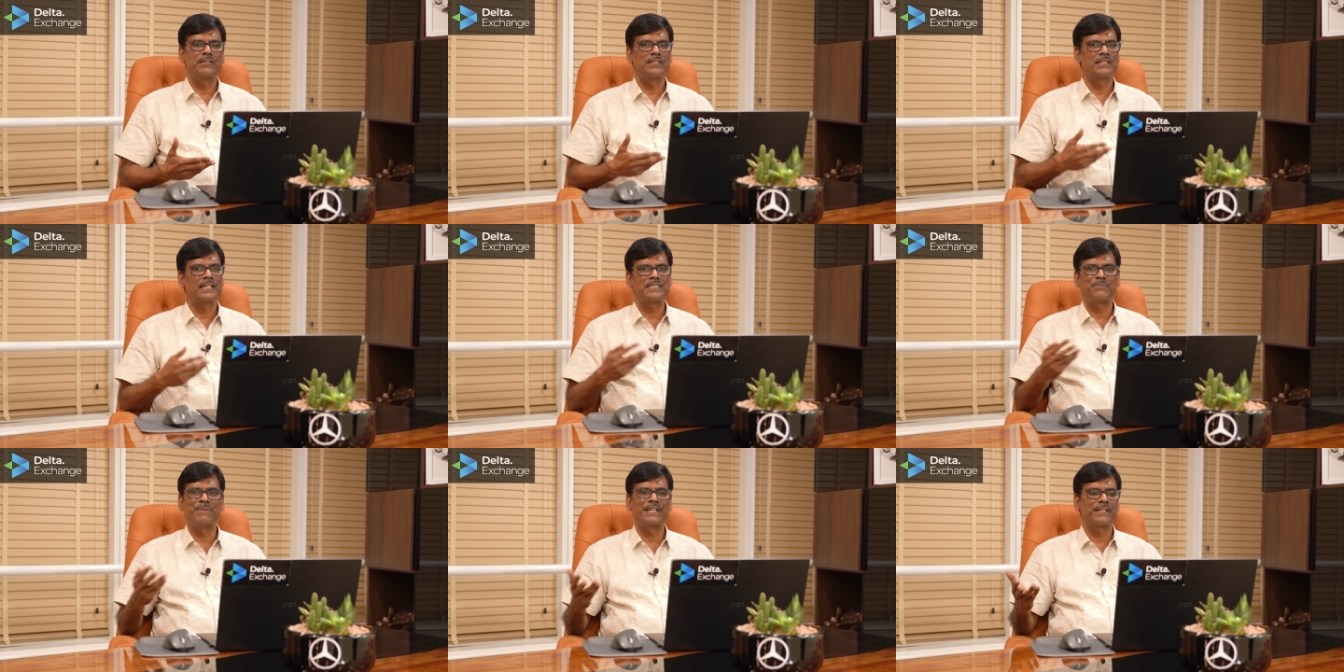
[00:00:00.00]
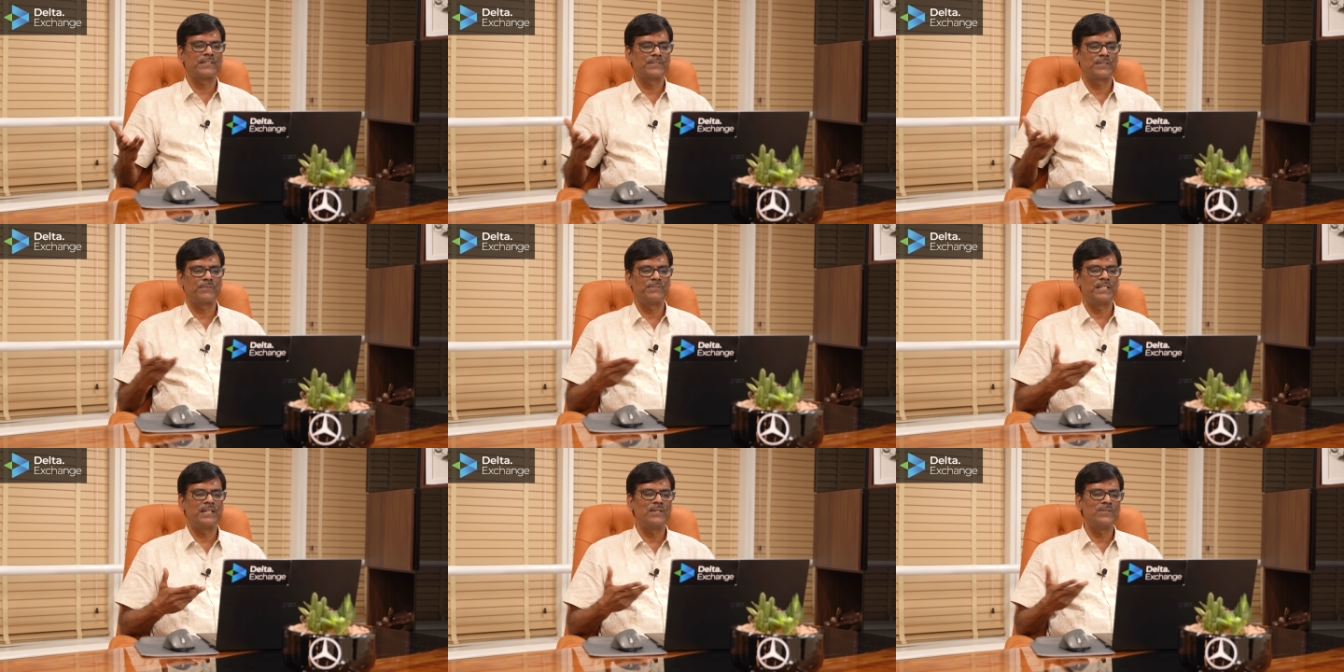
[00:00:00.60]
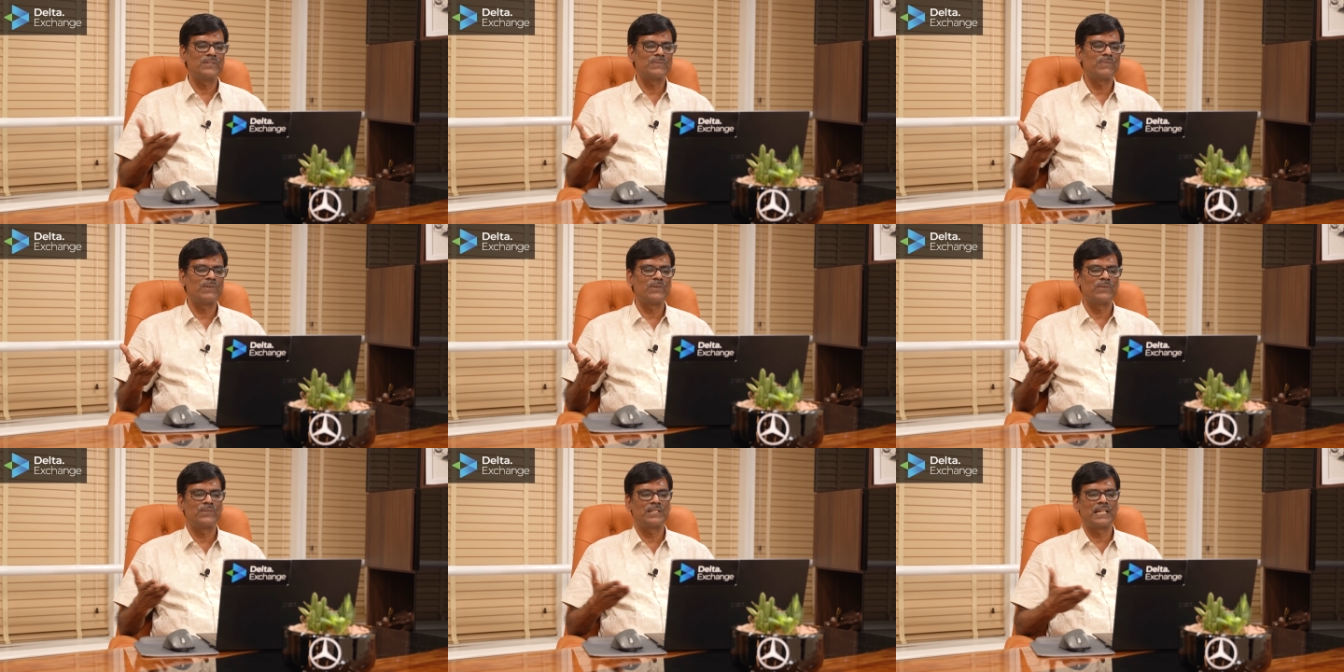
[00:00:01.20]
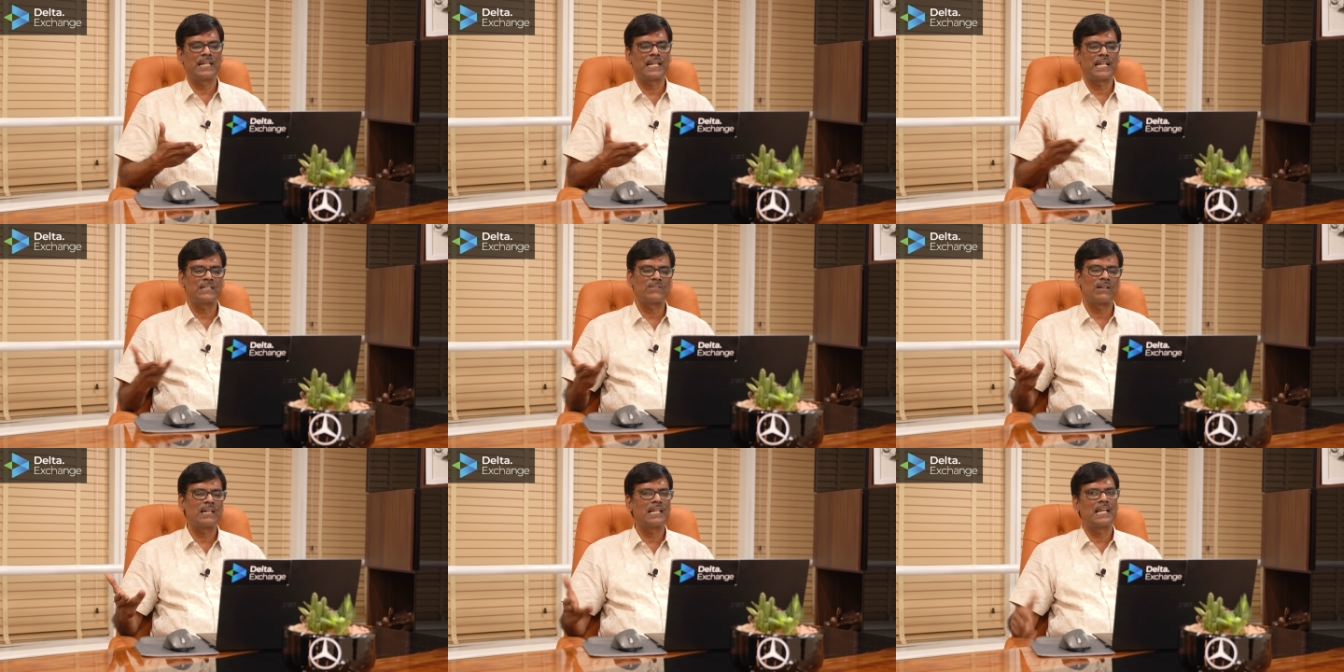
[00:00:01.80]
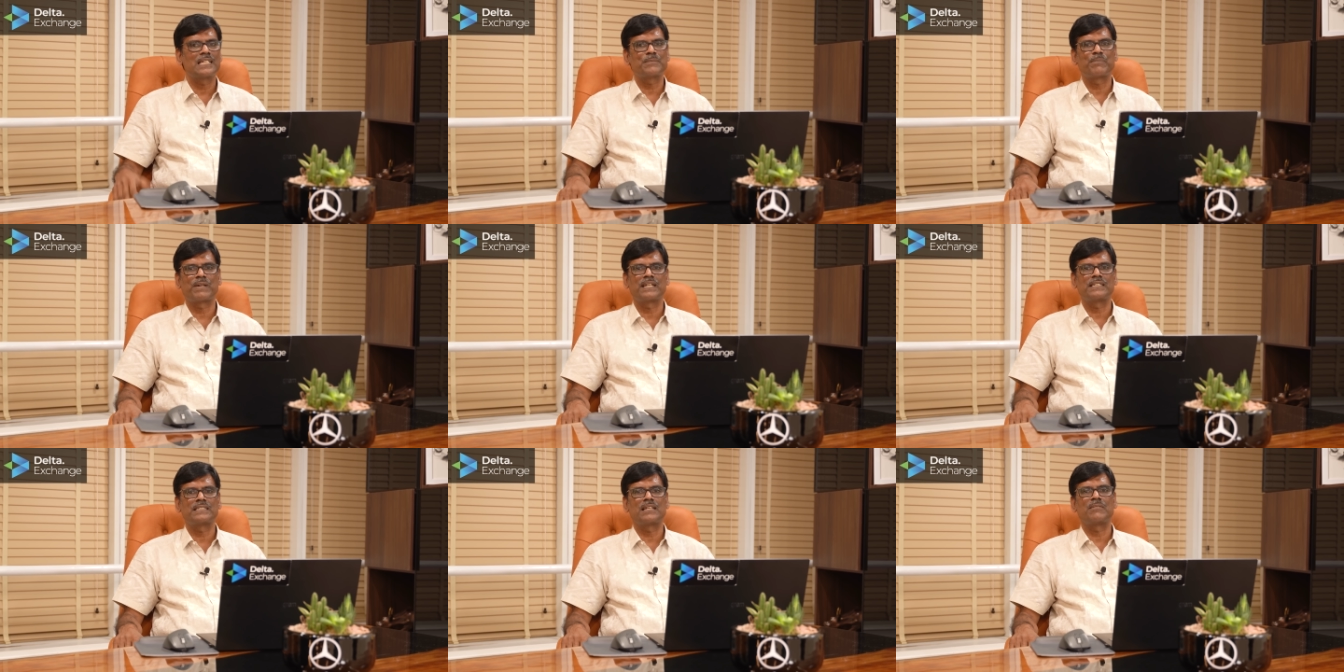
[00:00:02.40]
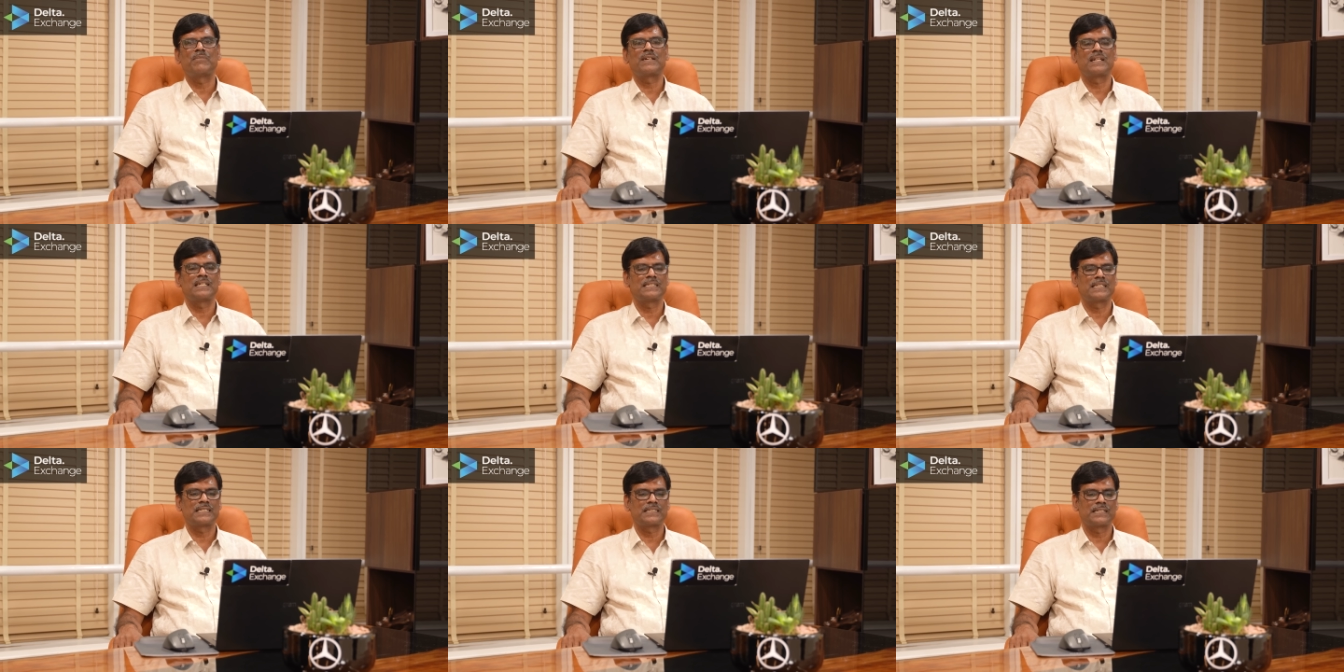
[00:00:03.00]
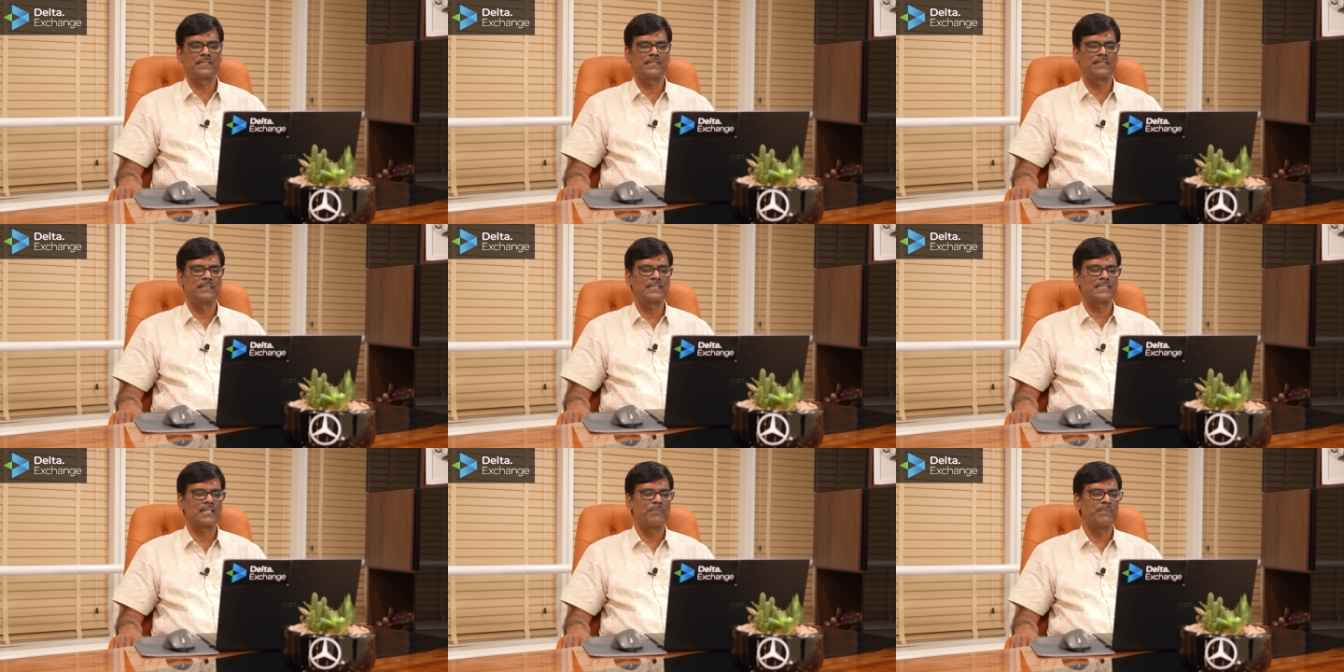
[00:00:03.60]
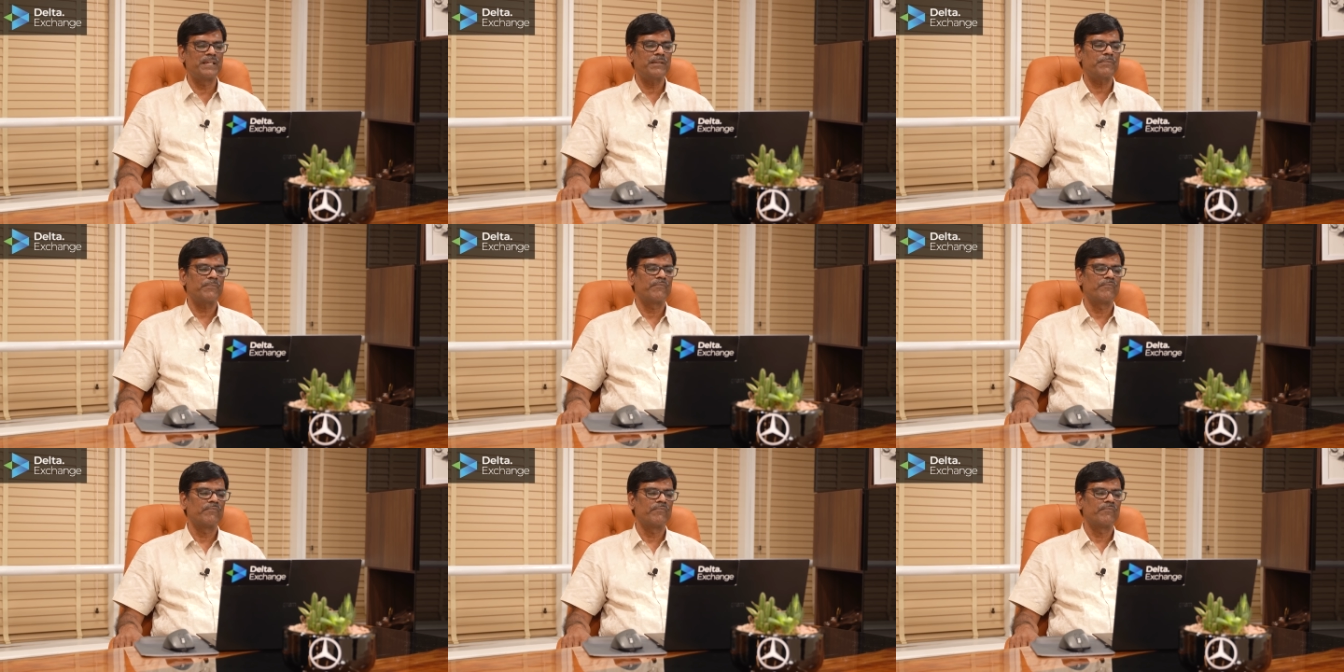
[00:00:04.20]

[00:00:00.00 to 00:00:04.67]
That's because of the news flow that natural gas price liberalization is coming.